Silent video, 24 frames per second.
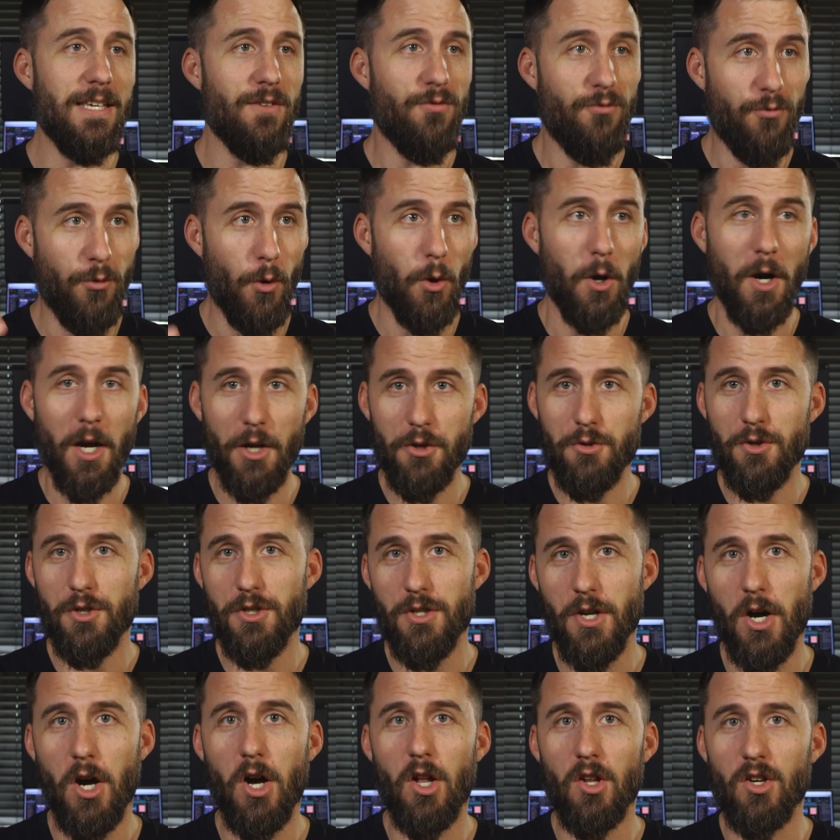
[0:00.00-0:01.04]

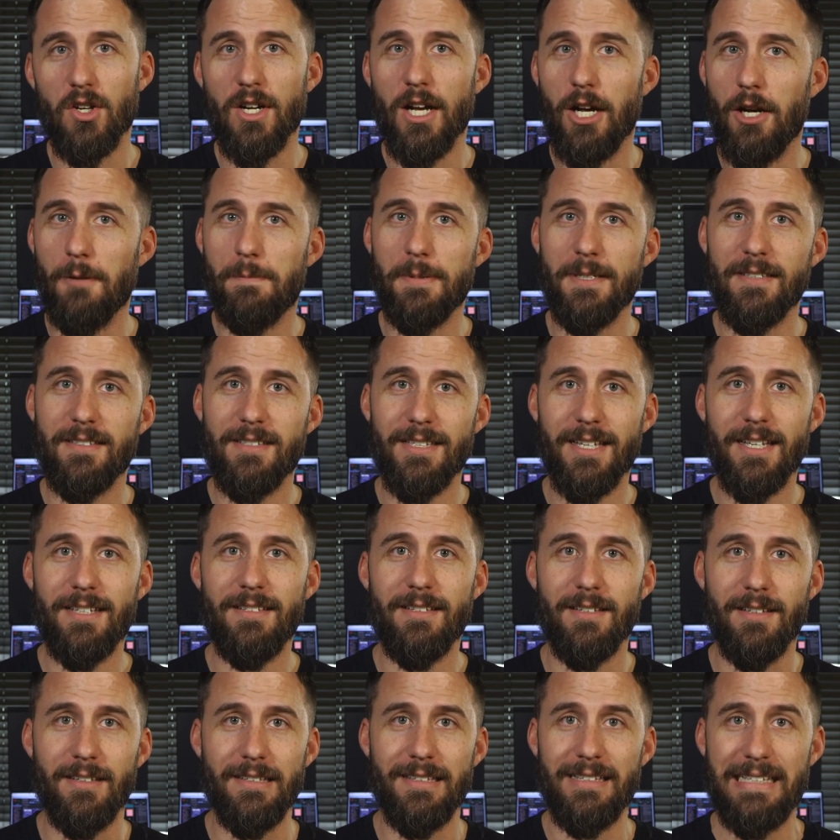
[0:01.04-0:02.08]
$400
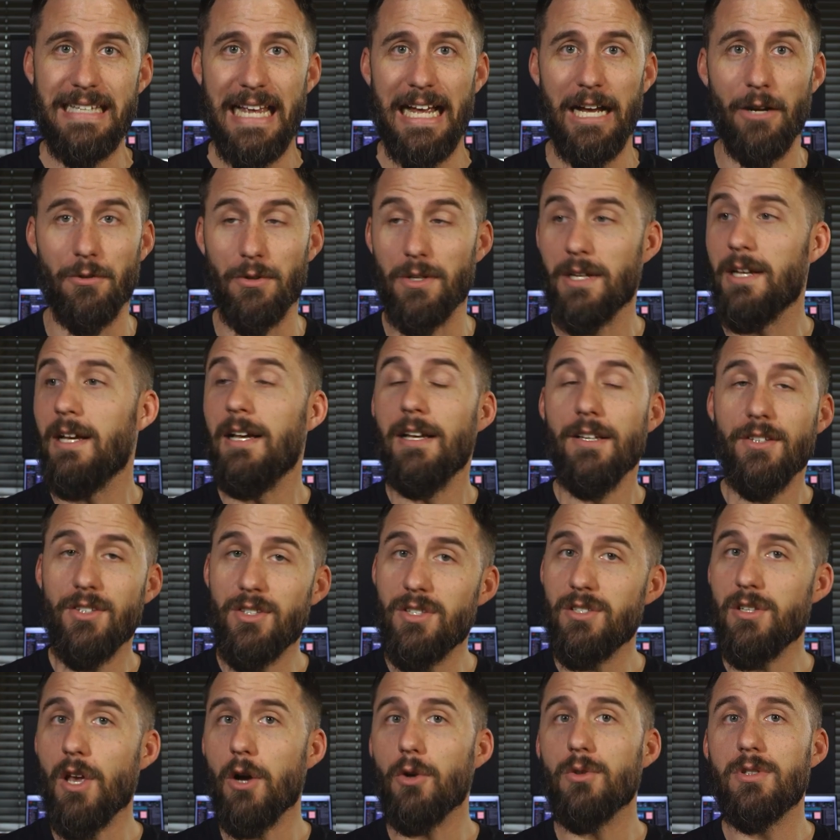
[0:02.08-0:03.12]
LP-6s sound
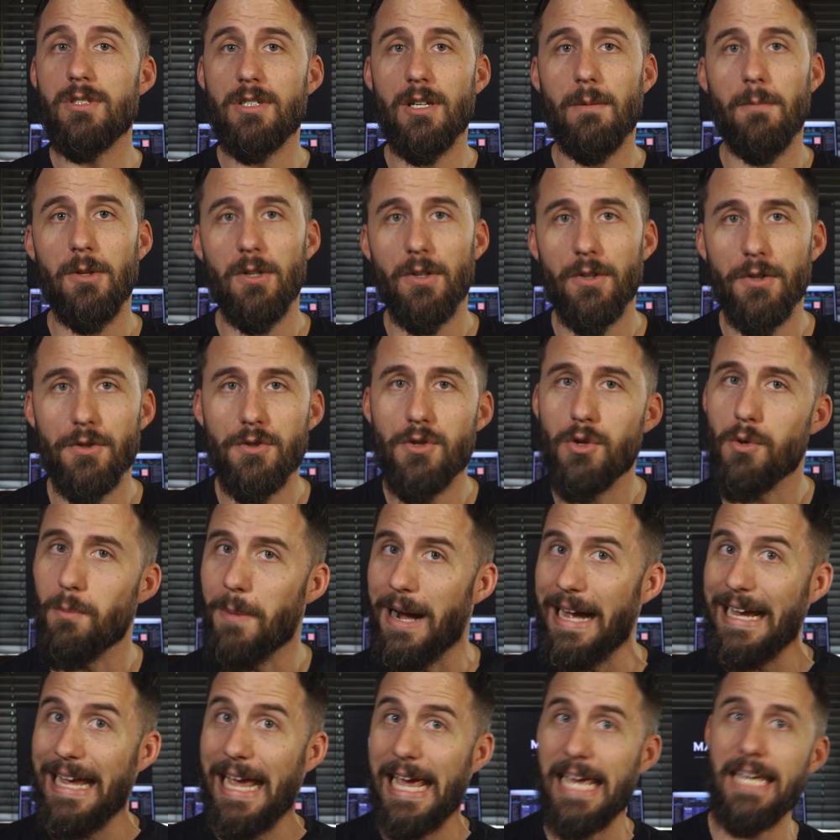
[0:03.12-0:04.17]
so similar to
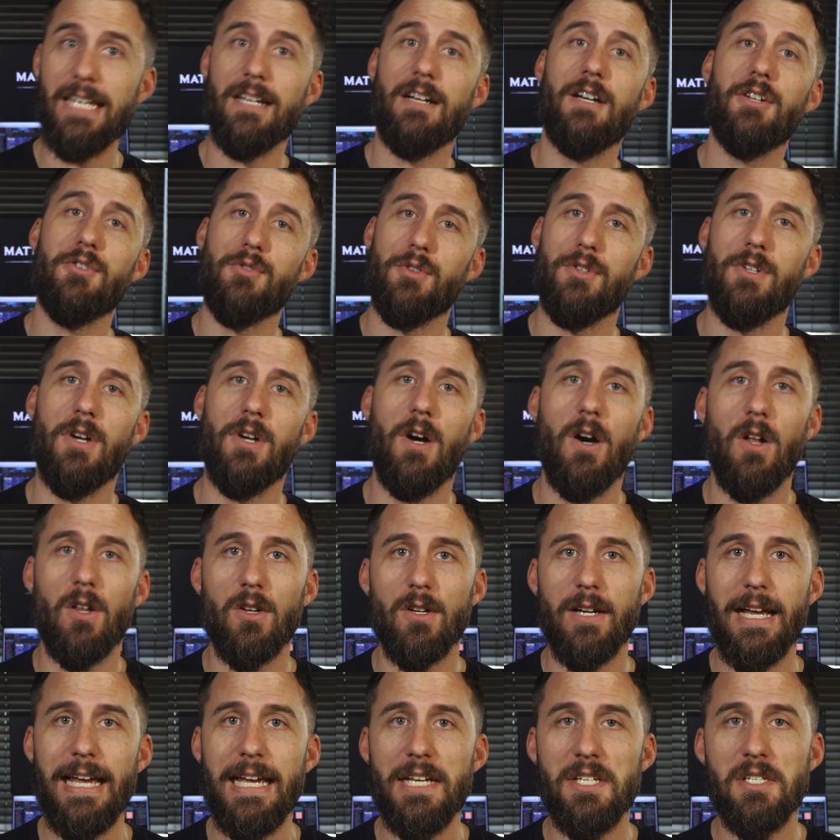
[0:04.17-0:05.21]
my
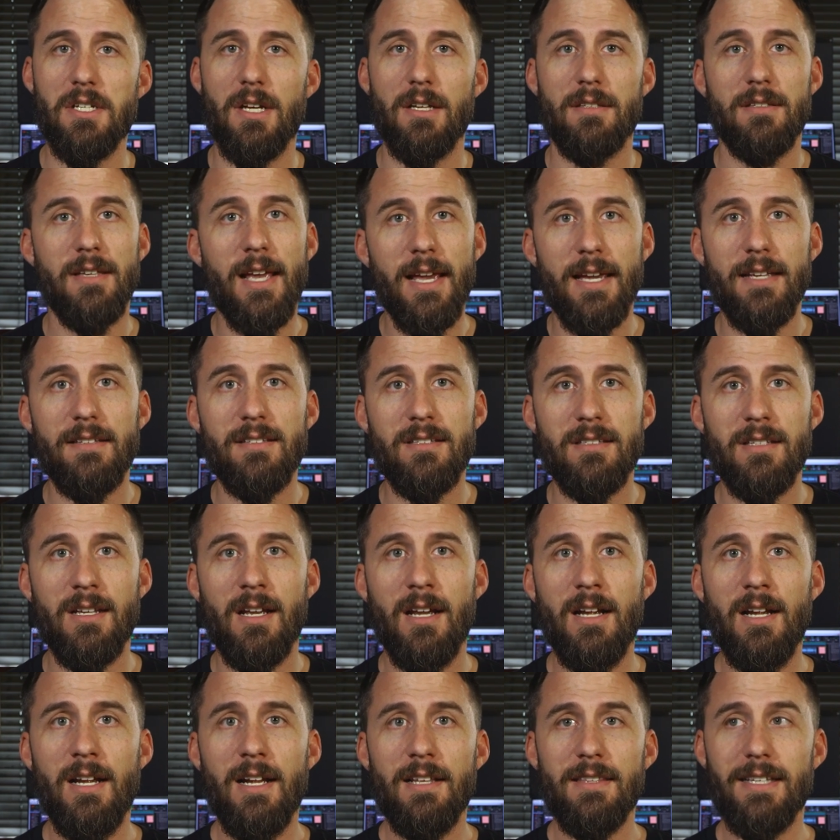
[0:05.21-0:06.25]
$800
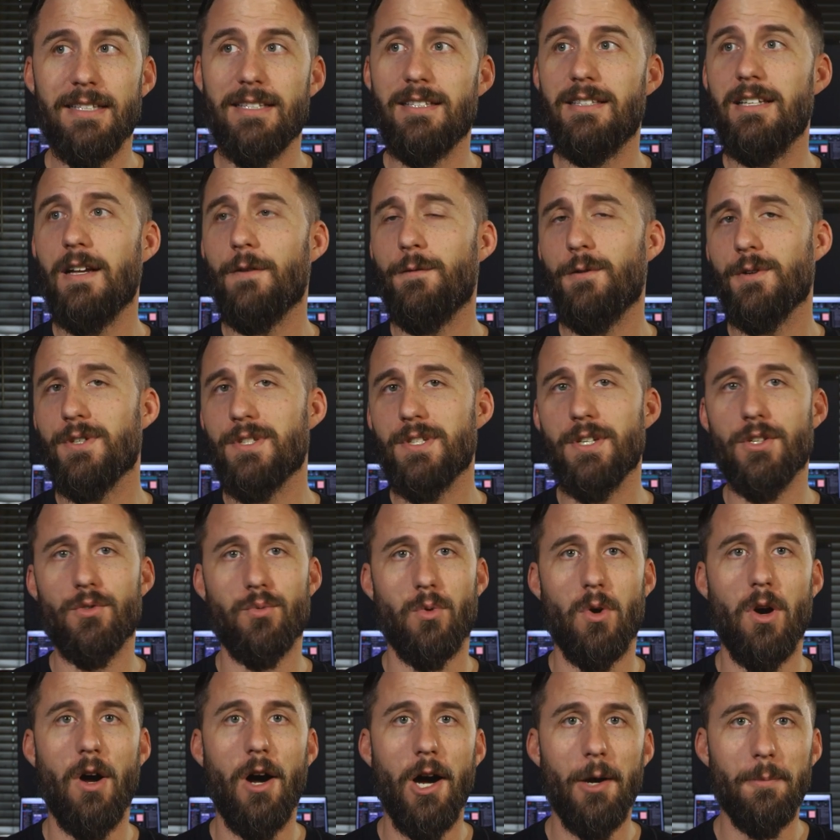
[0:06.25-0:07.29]
HS8s that the differences
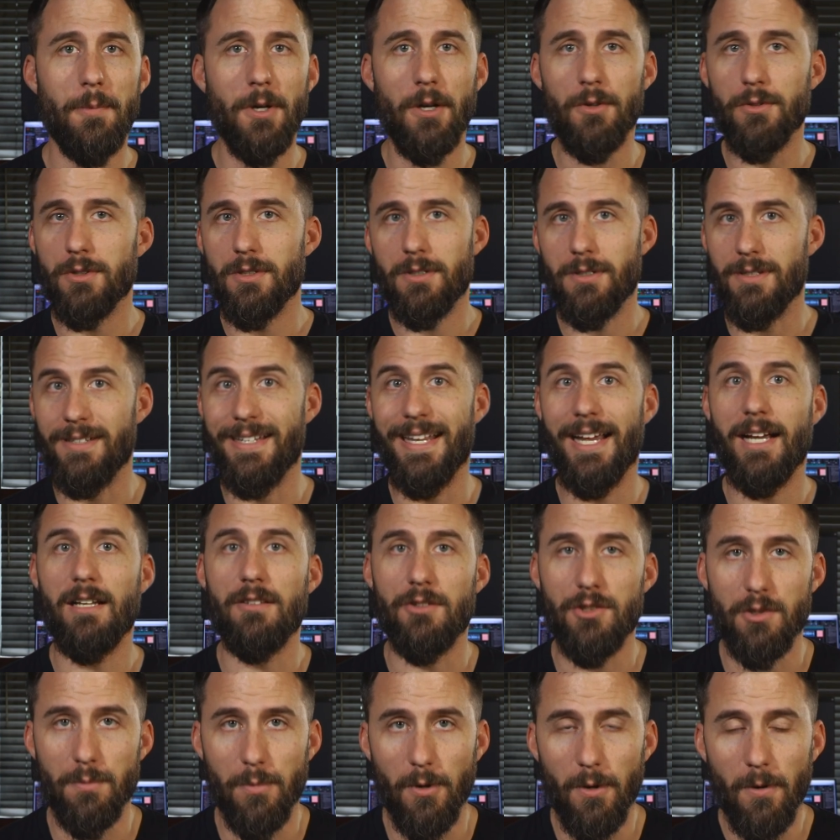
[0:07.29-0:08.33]
were almost
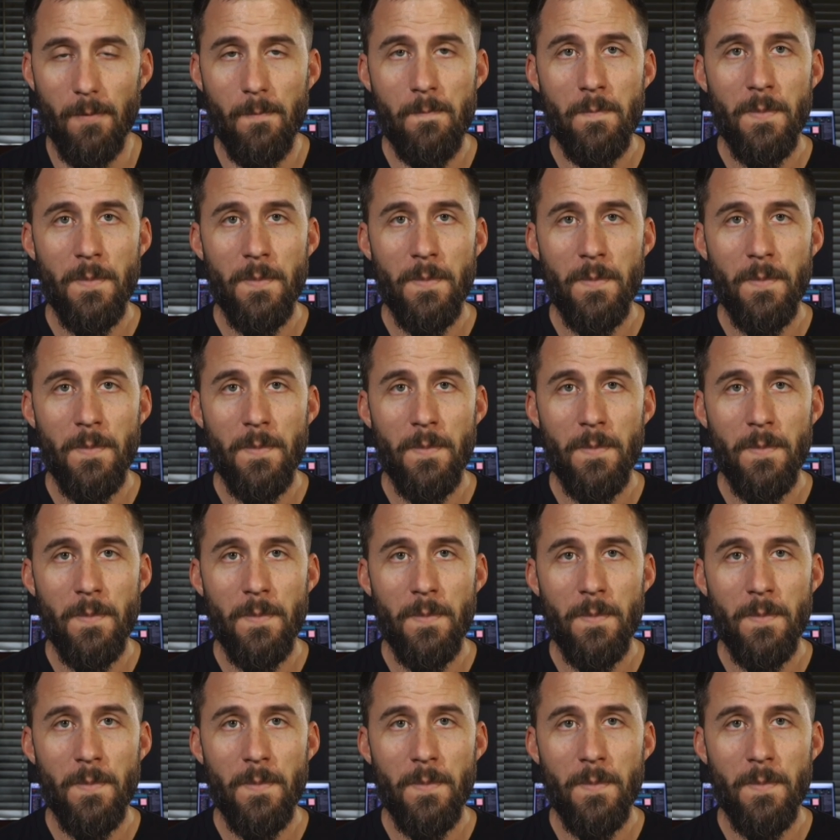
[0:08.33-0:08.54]
negligible.